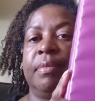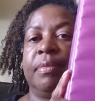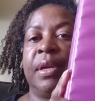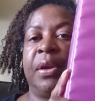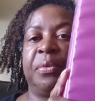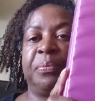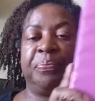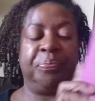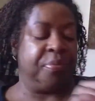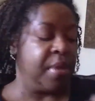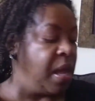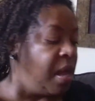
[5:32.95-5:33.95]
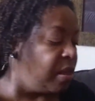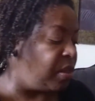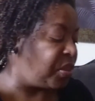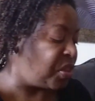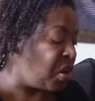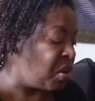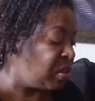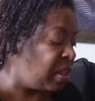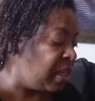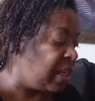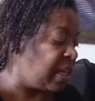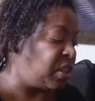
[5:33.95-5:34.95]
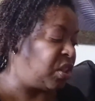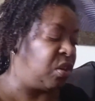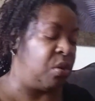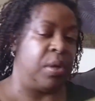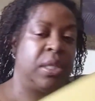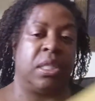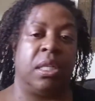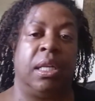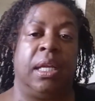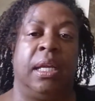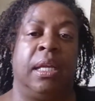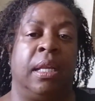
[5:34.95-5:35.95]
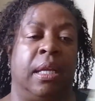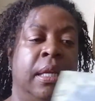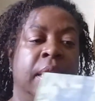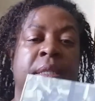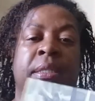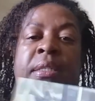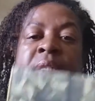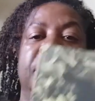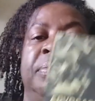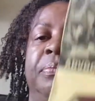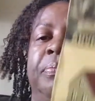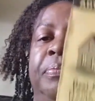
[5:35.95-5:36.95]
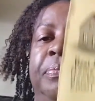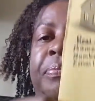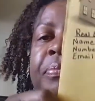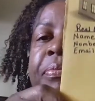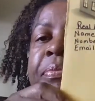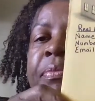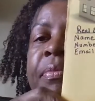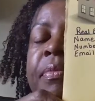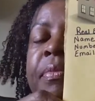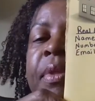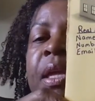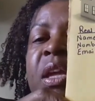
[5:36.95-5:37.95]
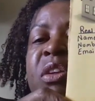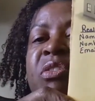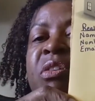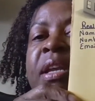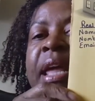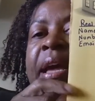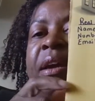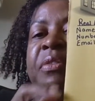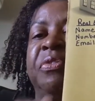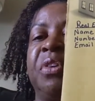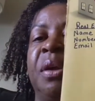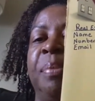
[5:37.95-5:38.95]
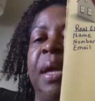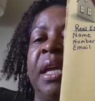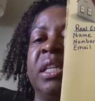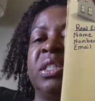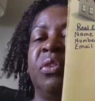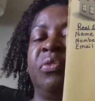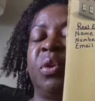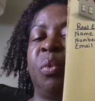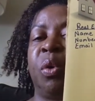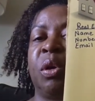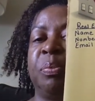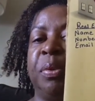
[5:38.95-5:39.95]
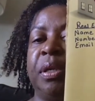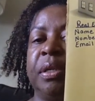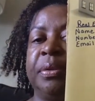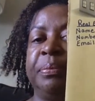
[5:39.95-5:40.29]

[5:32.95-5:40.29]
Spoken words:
There. The third thing that you're going to need is your Naca front page of your workbook.